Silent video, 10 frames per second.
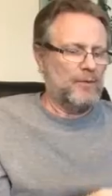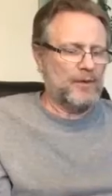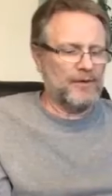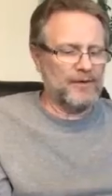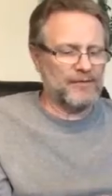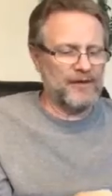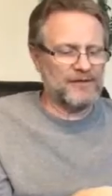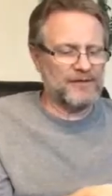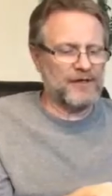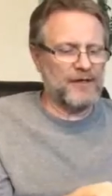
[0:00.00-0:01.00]
One of the
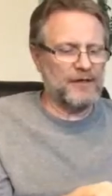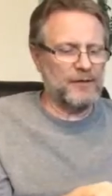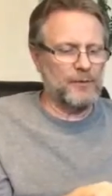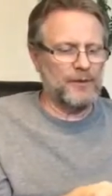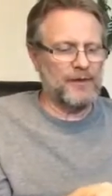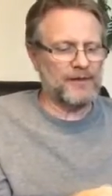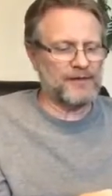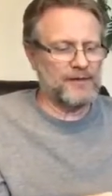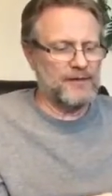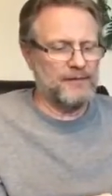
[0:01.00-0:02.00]
things that's kind of new on
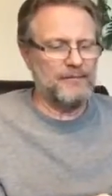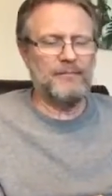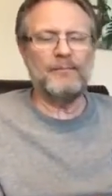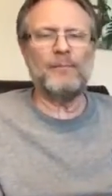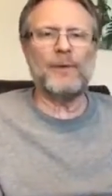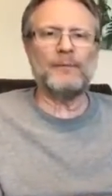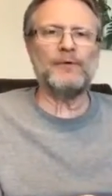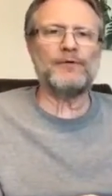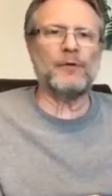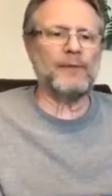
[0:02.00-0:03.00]
this, remember
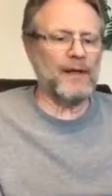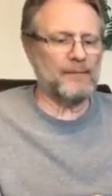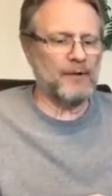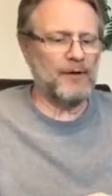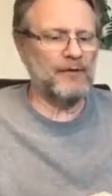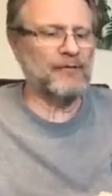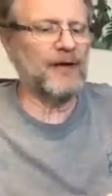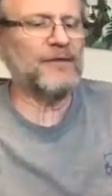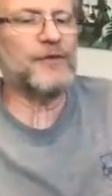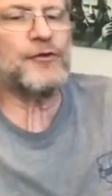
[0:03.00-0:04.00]
with BlackBerry, you've
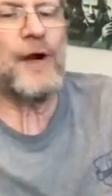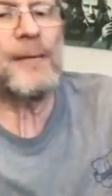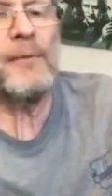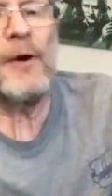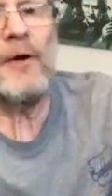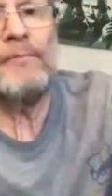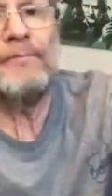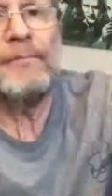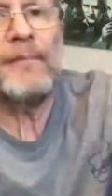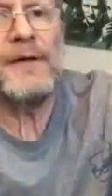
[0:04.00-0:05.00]
got the trackball.
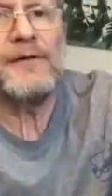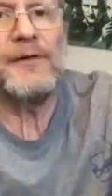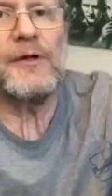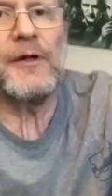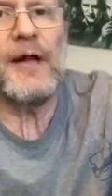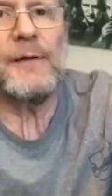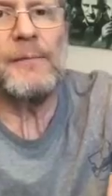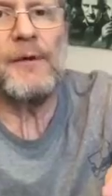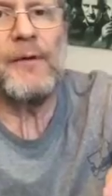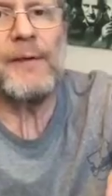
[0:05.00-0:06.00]
So you can kind of
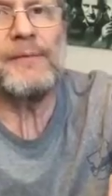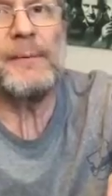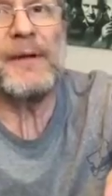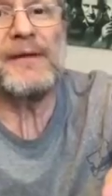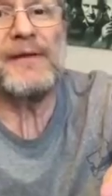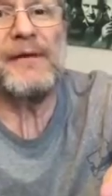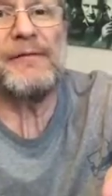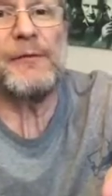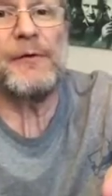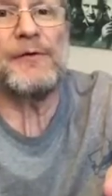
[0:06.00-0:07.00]
program some of the
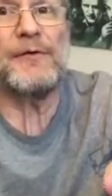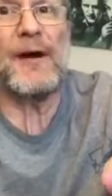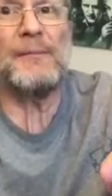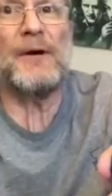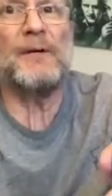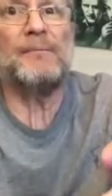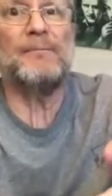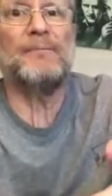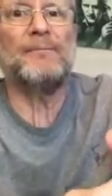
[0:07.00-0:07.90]
stuff to the trackball.